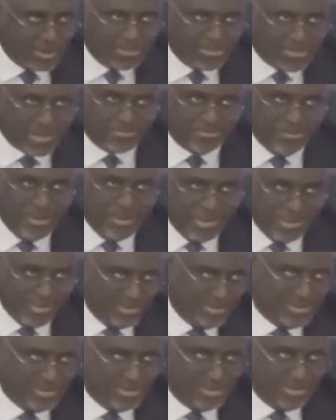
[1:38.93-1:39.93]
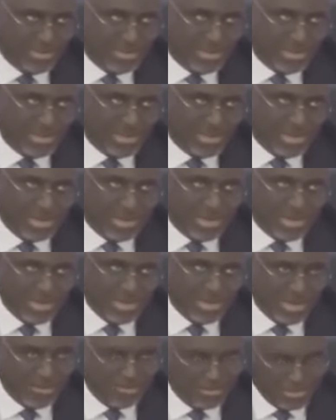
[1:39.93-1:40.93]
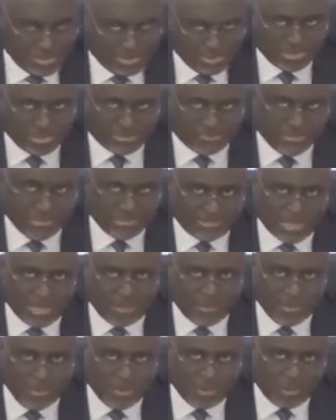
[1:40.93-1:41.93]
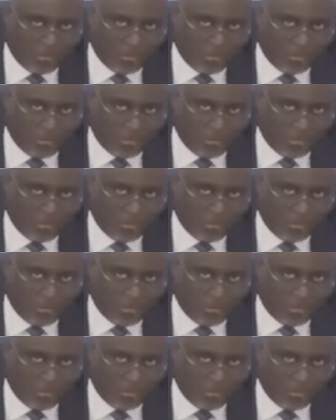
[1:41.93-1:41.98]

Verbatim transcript: undress me. And with due respect, sir, we